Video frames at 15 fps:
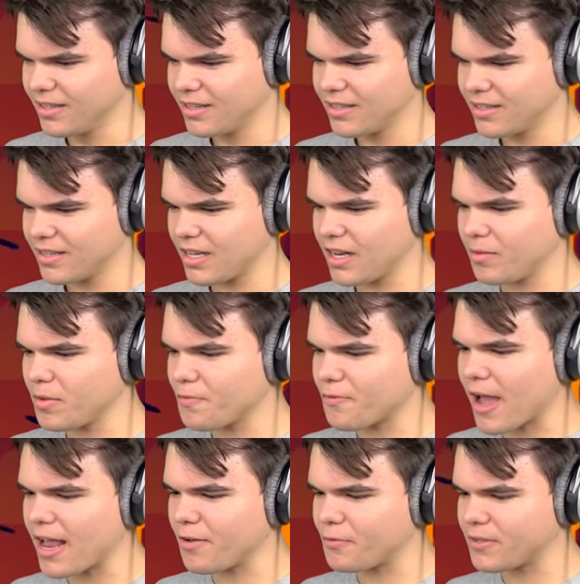It'll be fine. It'll be
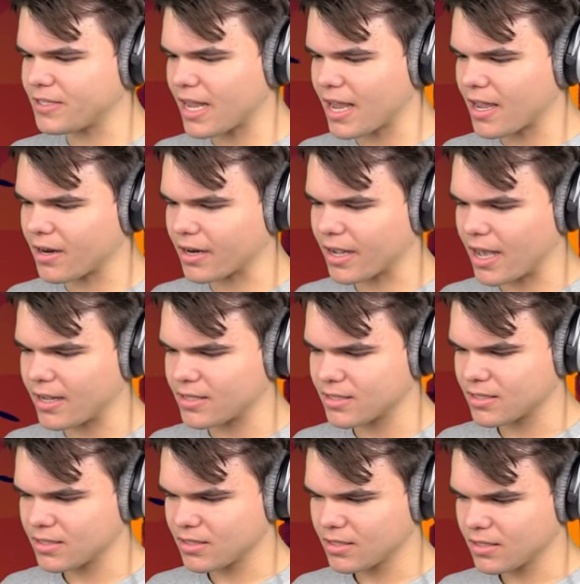fine if you stay here, guys.
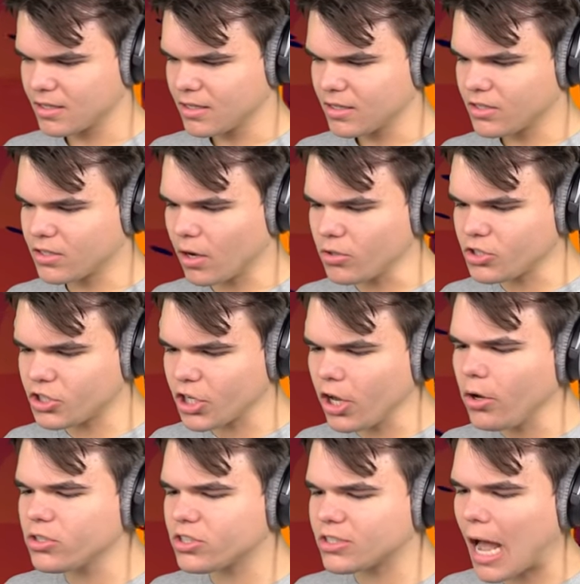Don't shoot each other. Don't
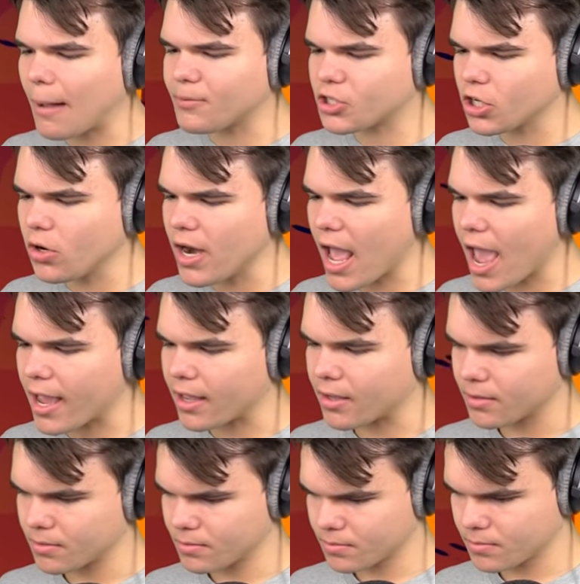shoot! Stop
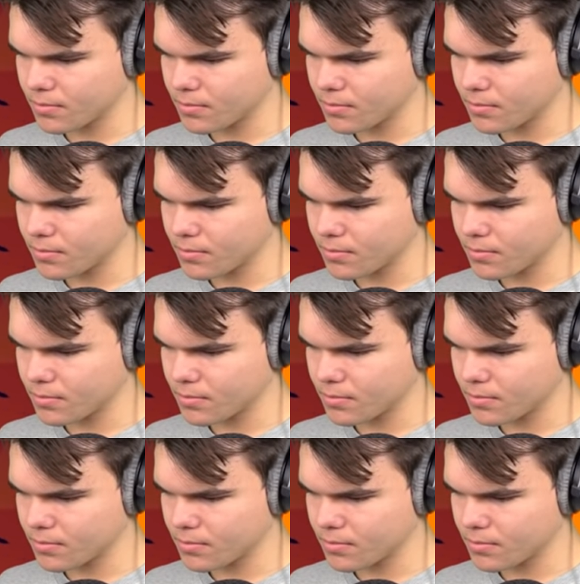shooting!